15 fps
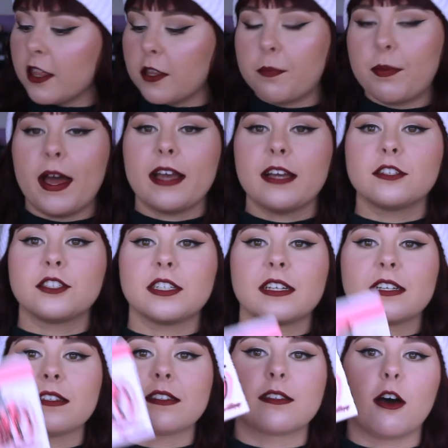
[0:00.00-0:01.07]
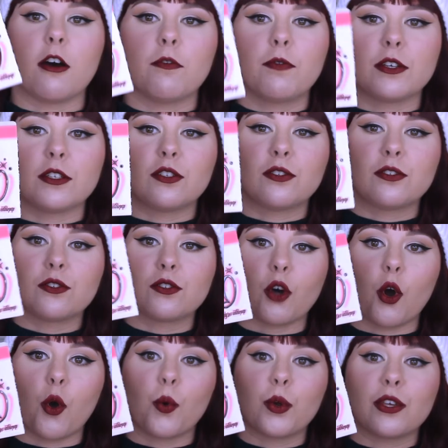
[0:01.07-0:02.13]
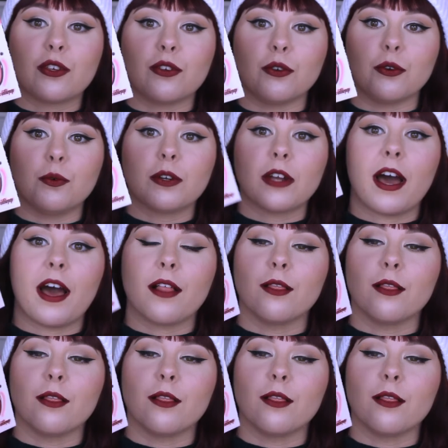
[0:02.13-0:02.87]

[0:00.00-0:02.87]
The packaging itself is so cute. I